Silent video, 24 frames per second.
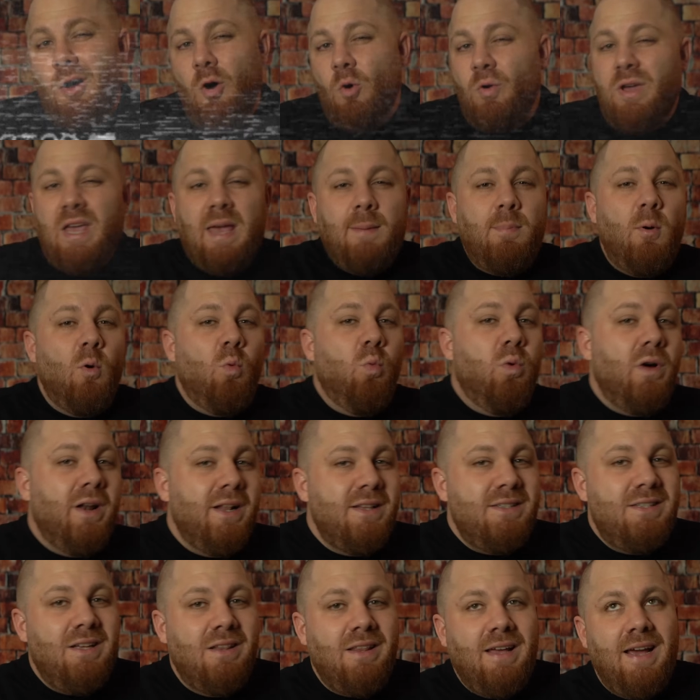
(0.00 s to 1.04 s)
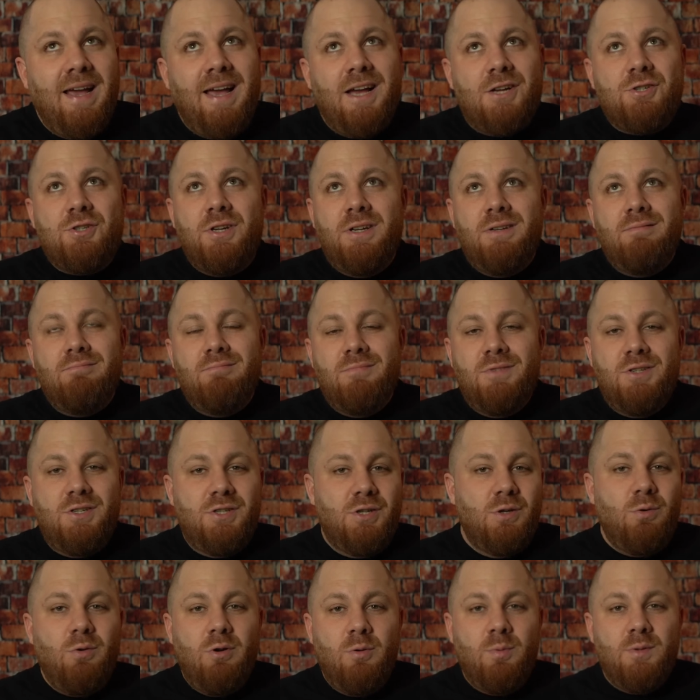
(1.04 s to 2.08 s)
Okay, but what did Dilla actually
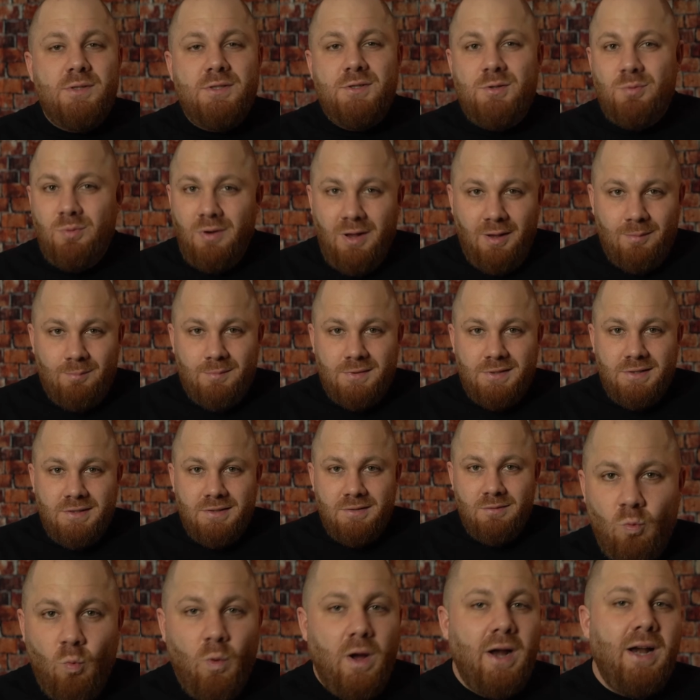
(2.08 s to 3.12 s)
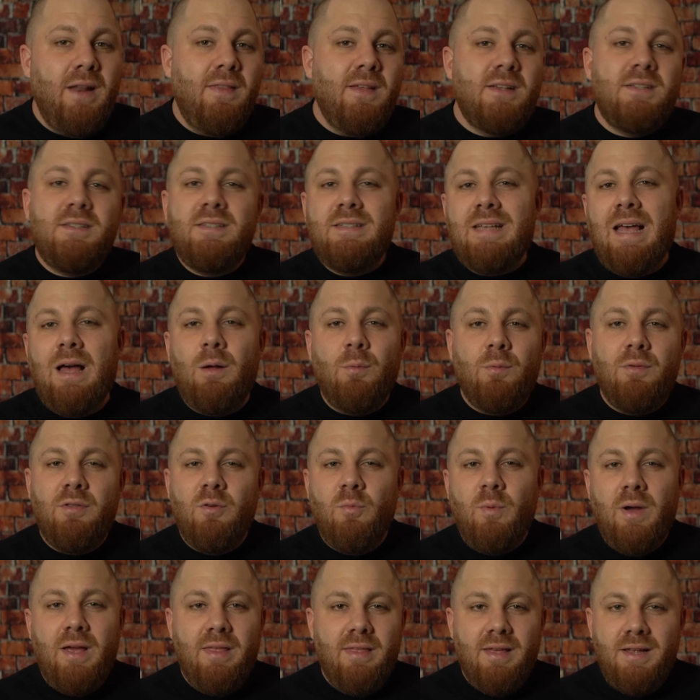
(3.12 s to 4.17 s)
do to his drums? Why do they sound the
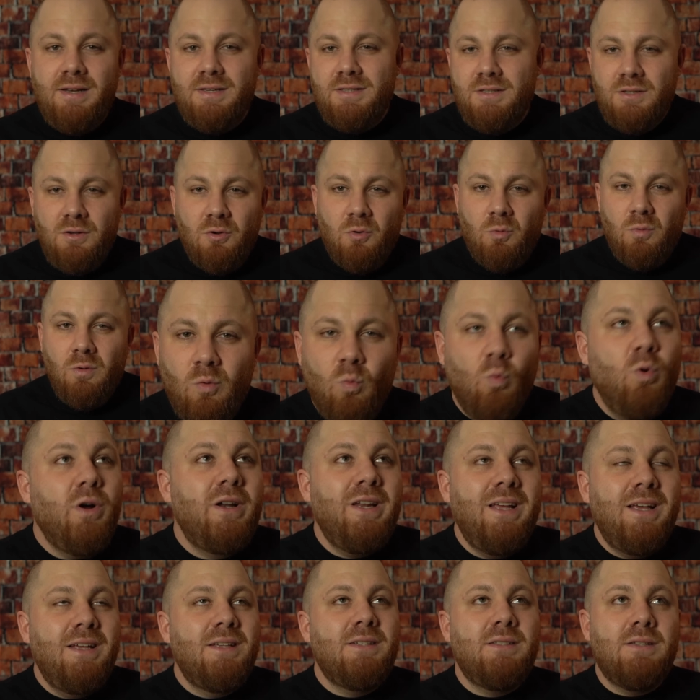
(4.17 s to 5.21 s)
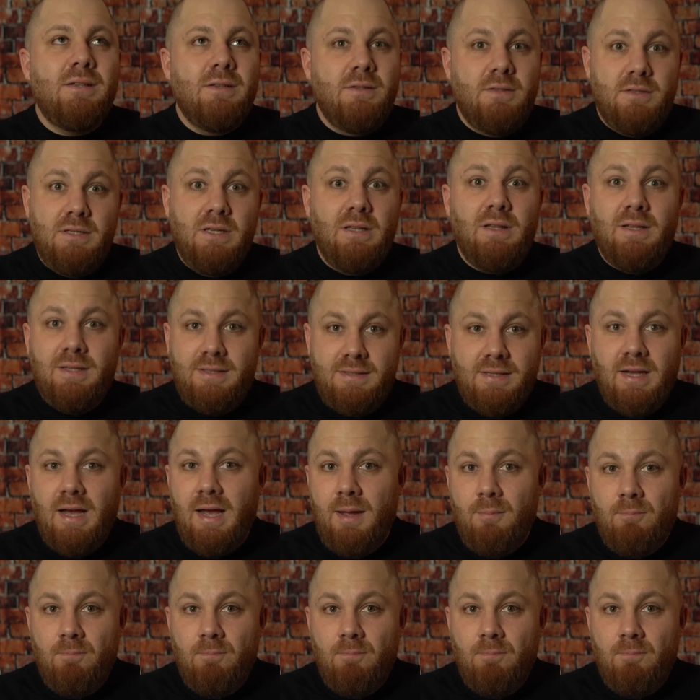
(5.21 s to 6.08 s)
way they do? What is Dilla Time?